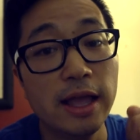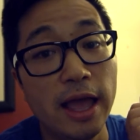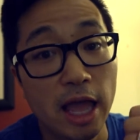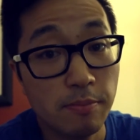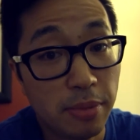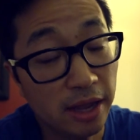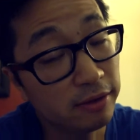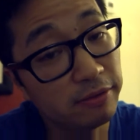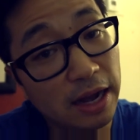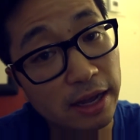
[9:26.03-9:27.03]
MPEG
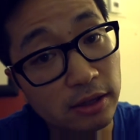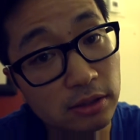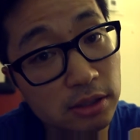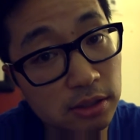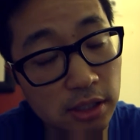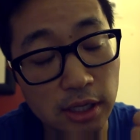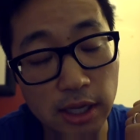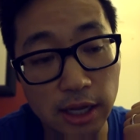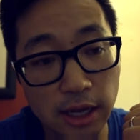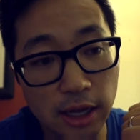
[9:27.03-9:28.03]
files
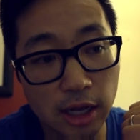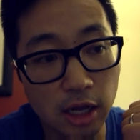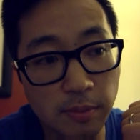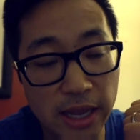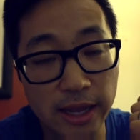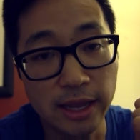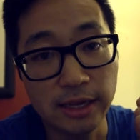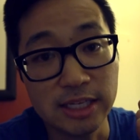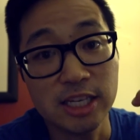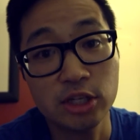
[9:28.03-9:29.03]

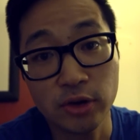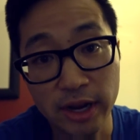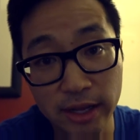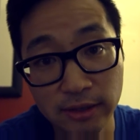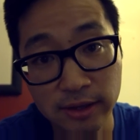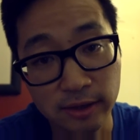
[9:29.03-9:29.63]
and ETRAN,